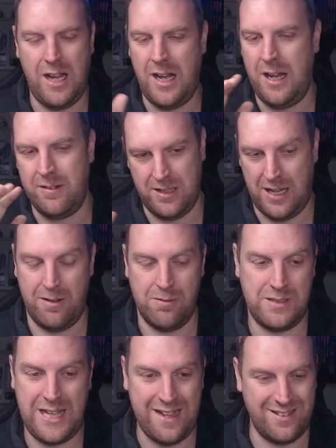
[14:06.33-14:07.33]
I'll
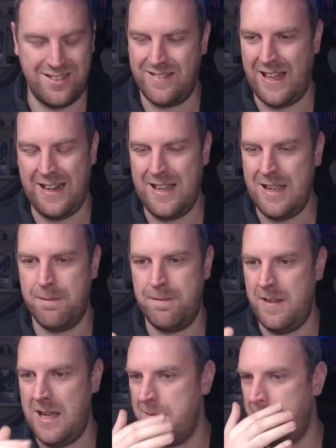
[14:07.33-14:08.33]
get to that if
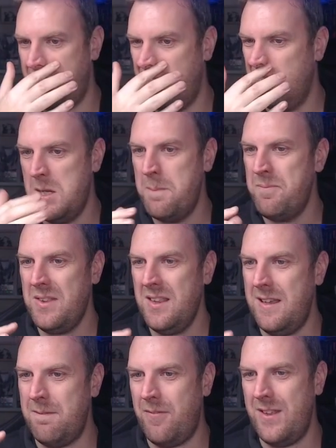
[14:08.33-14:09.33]

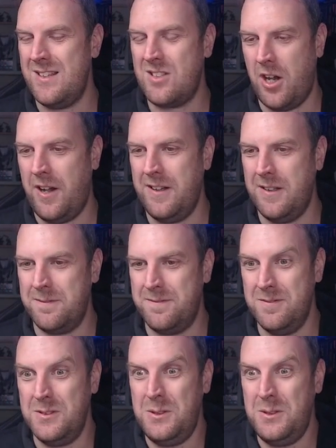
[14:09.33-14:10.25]
this kind of